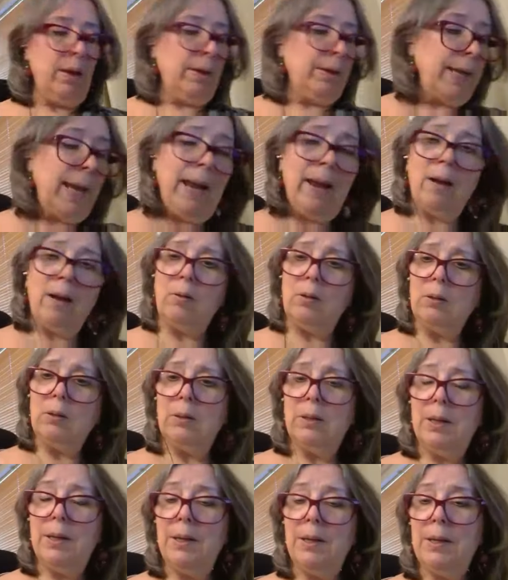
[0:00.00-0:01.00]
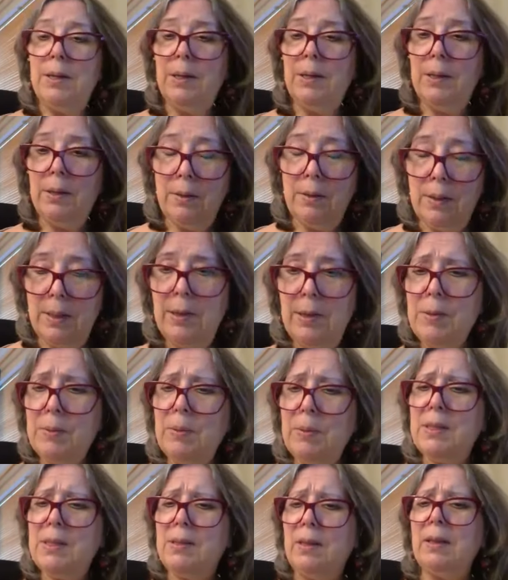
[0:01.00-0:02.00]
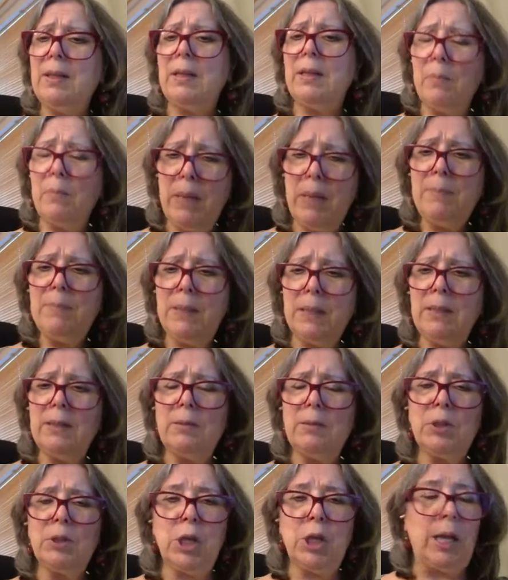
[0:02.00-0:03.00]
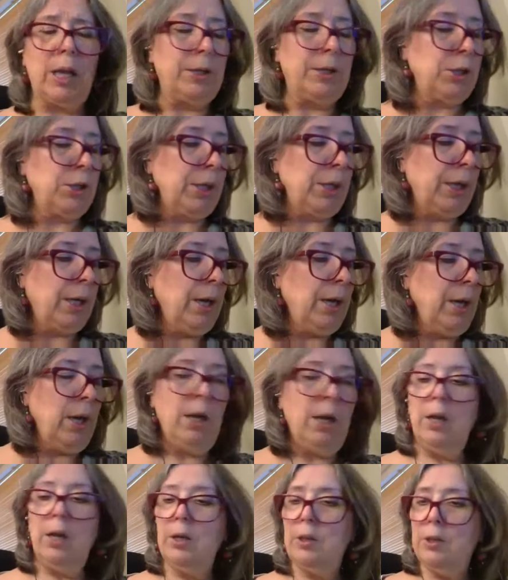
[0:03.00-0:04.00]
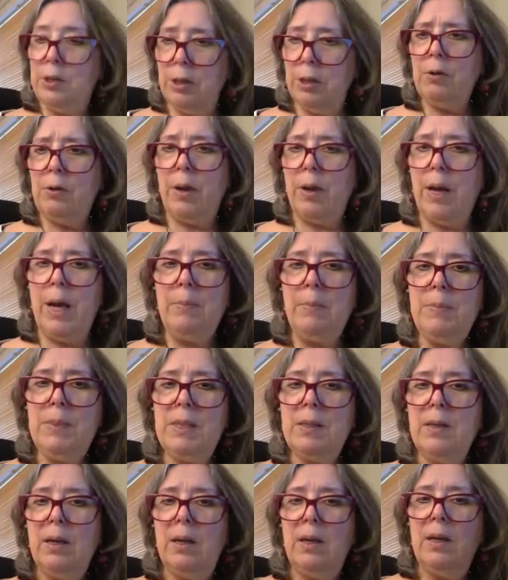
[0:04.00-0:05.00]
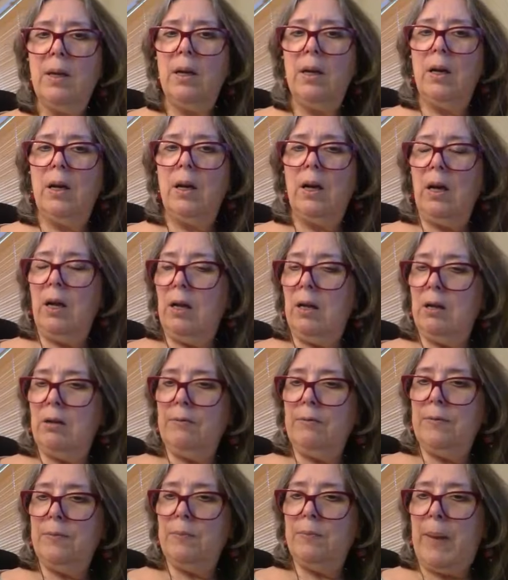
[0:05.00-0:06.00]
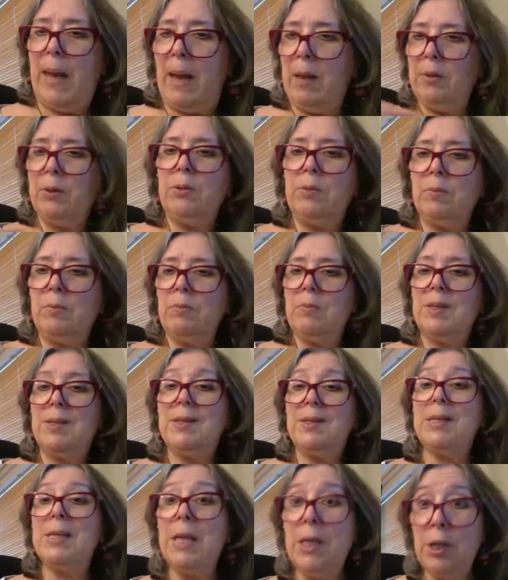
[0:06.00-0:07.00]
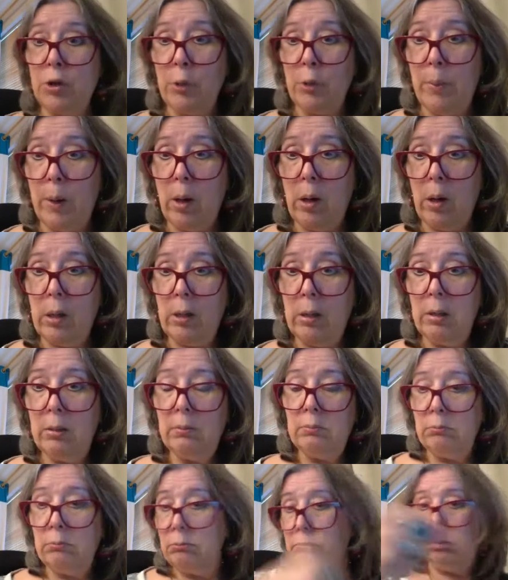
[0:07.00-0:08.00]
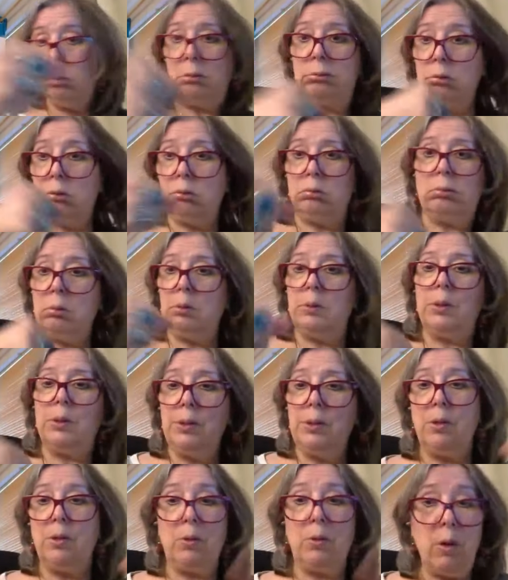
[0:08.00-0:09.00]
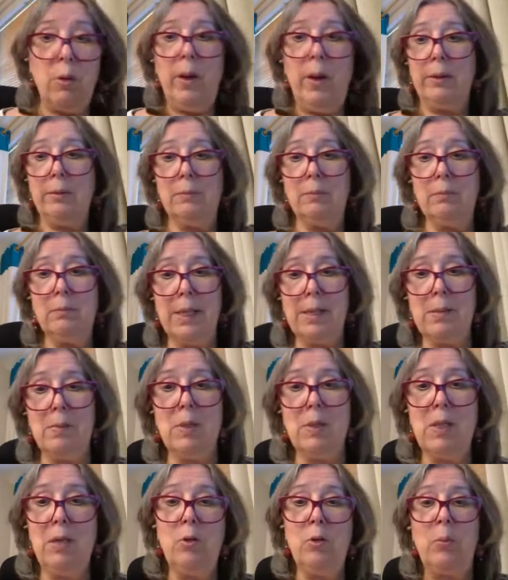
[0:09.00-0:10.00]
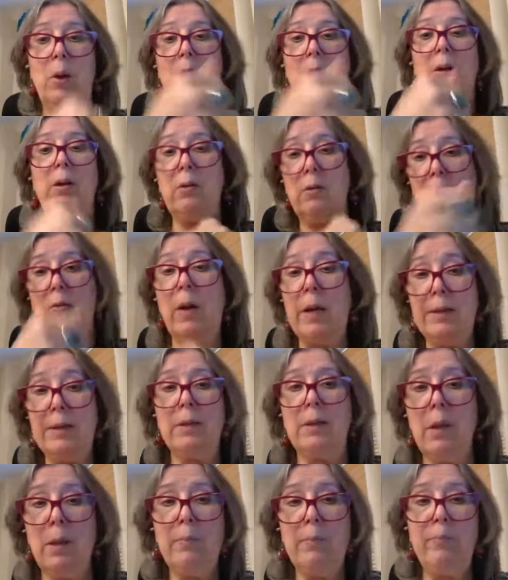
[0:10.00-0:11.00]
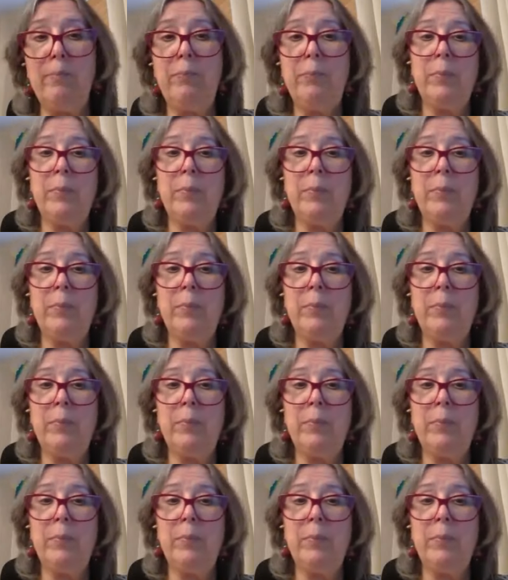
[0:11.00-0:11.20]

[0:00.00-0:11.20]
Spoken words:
Now, here's something that might be a little challenging. 2 grams of powdered cedar bark. So go out, get some cedar bark, grind it up.